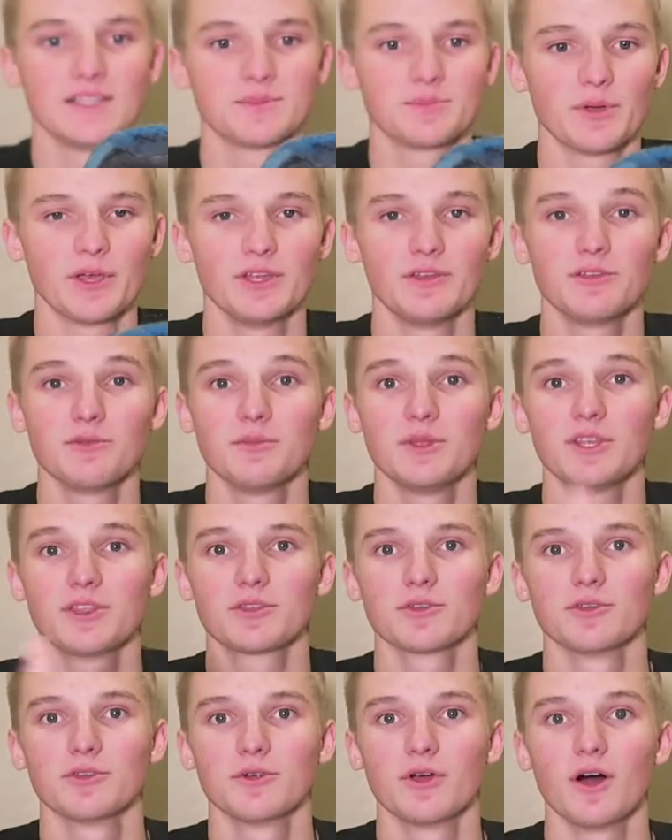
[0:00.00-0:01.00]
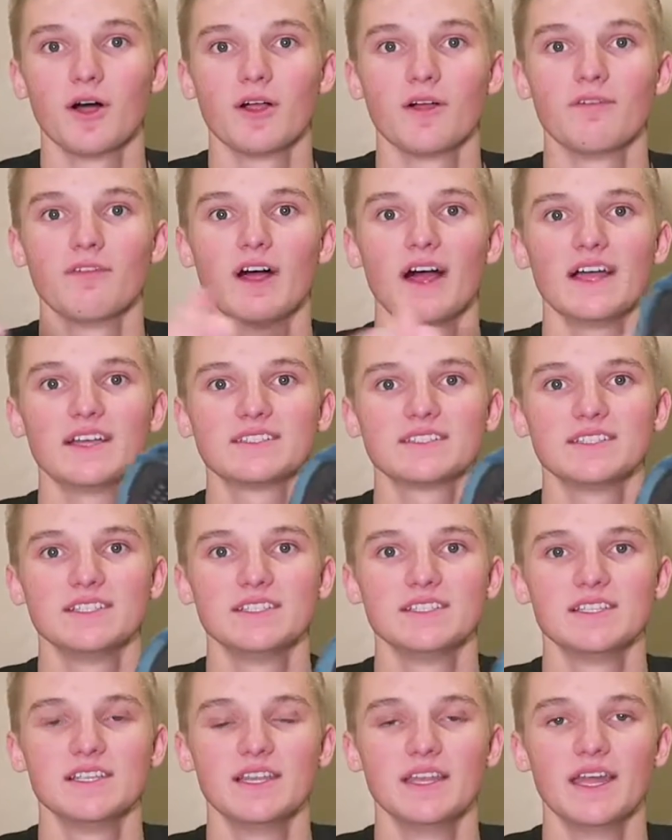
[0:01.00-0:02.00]
played with me through all of last
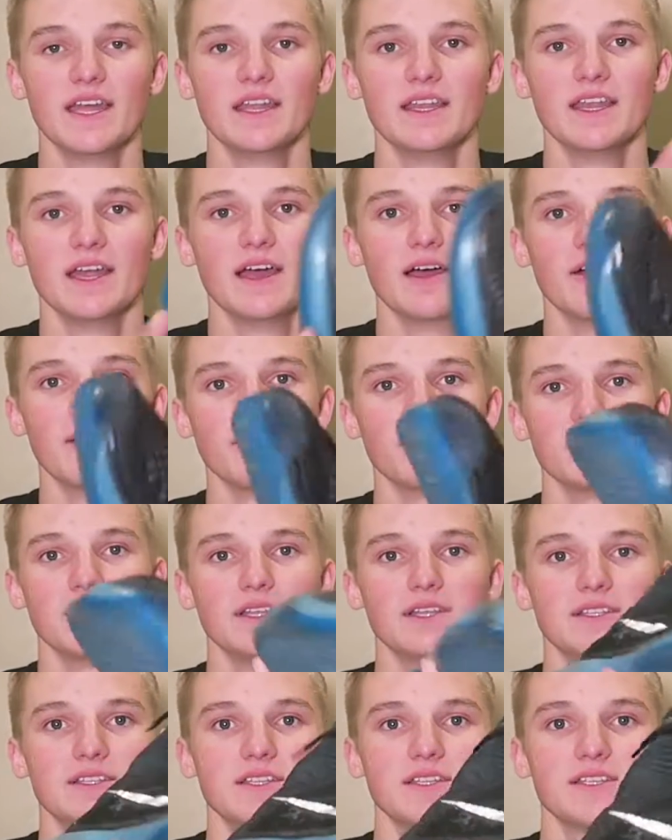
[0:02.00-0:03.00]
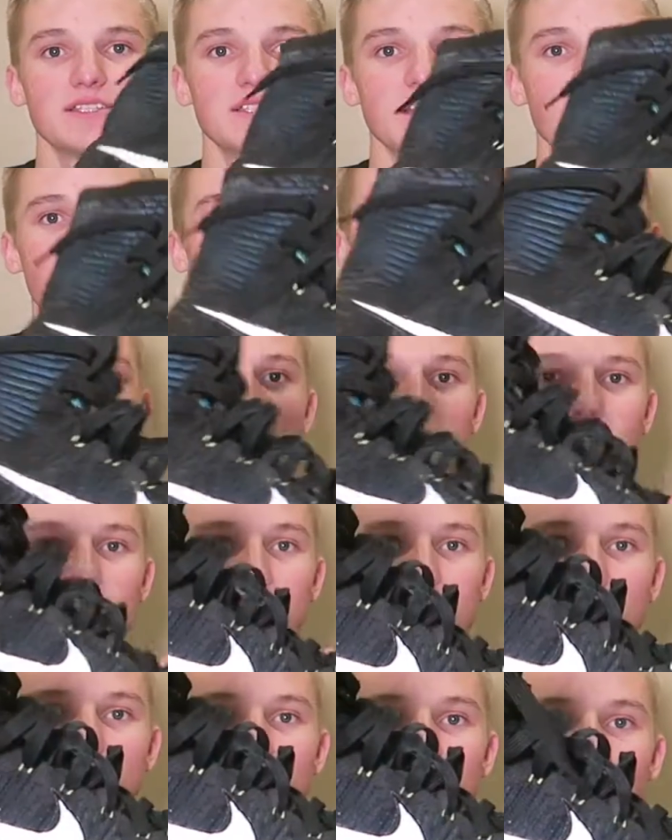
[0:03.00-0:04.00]
season and now into the summer, and
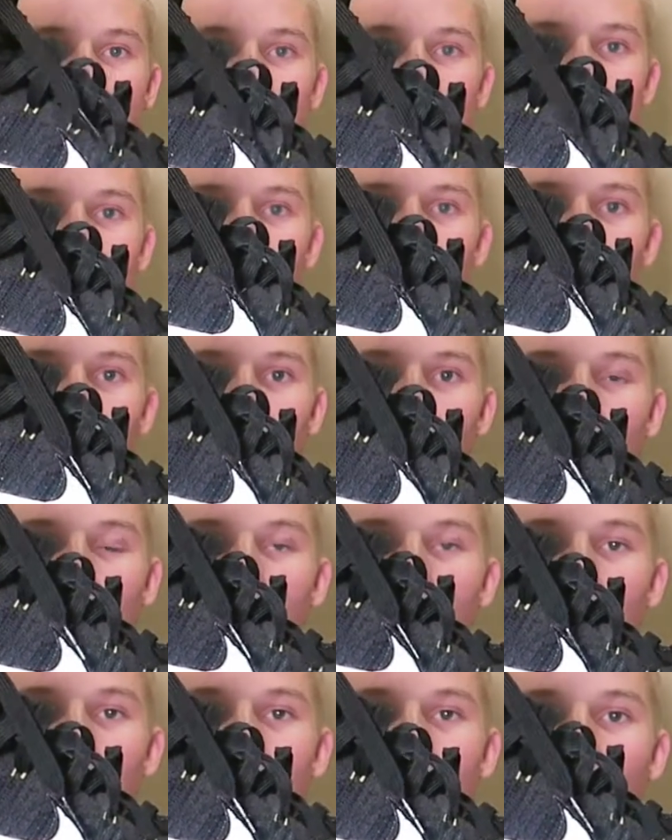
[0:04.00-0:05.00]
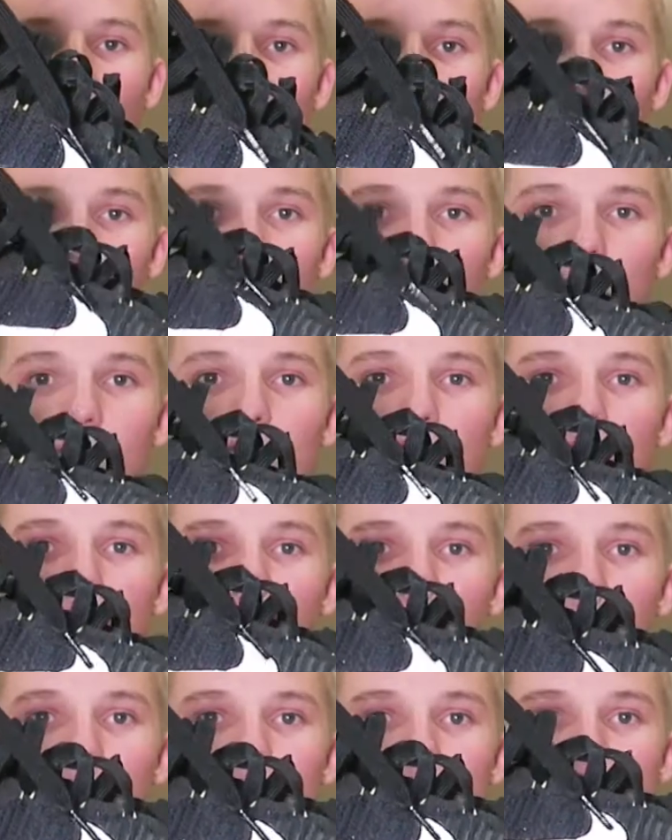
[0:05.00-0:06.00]
it's still one of my favorite
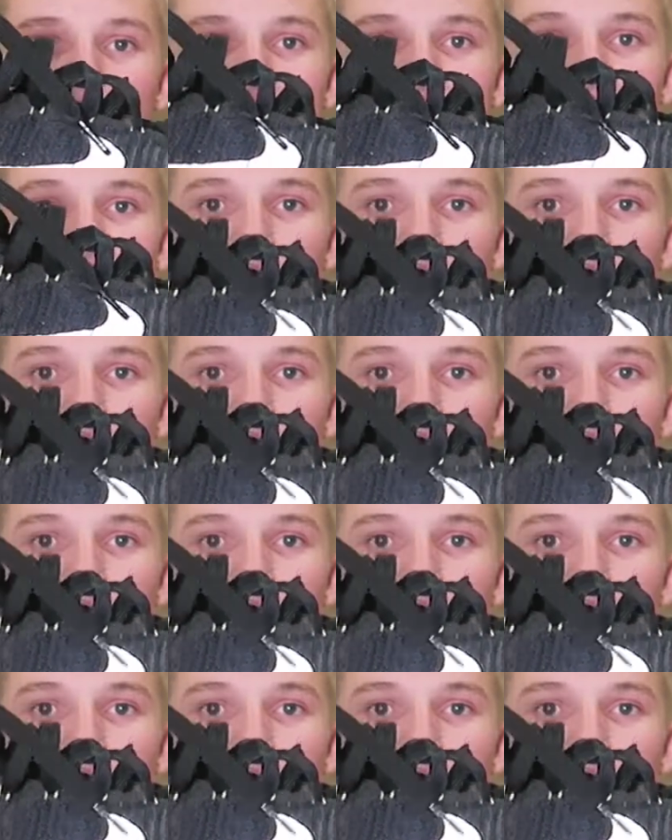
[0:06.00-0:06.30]
performers.